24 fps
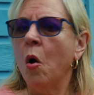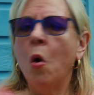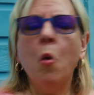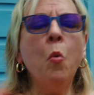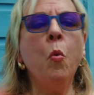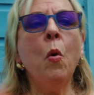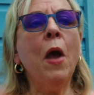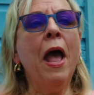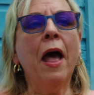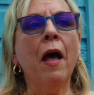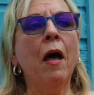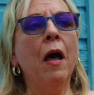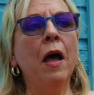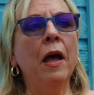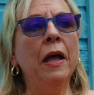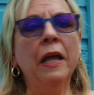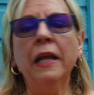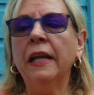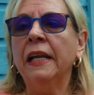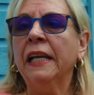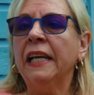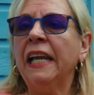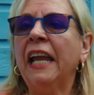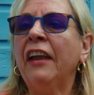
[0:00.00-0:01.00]
Well,
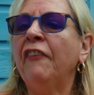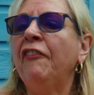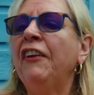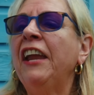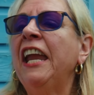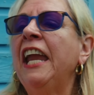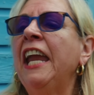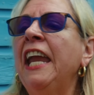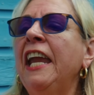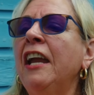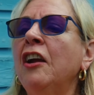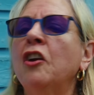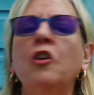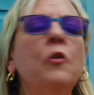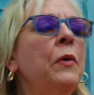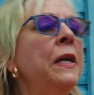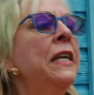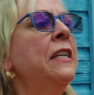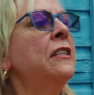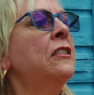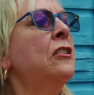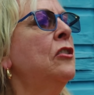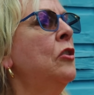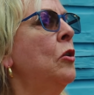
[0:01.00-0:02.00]
if he
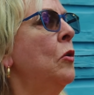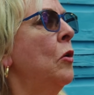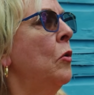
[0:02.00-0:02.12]
agrees to